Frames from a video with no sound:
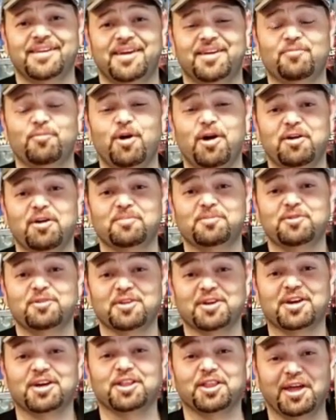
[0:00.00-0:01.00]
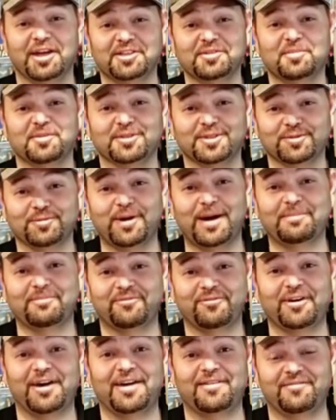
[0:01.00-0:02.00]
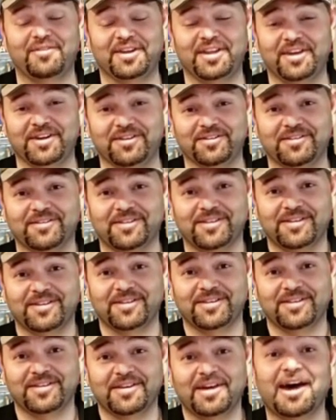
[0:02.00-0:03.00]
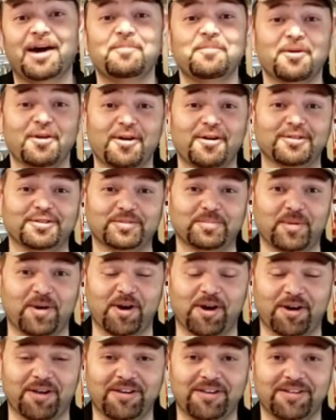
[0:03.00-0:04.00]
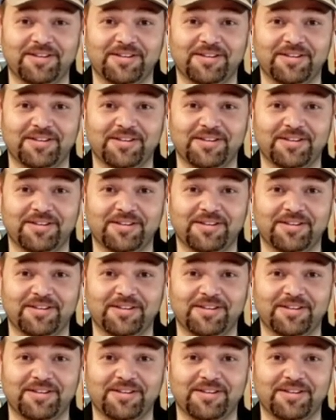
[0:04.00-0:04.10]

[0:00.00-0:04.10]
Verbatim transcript: and welcome to the Collectible Swap 5 video. I'm your host, Mark.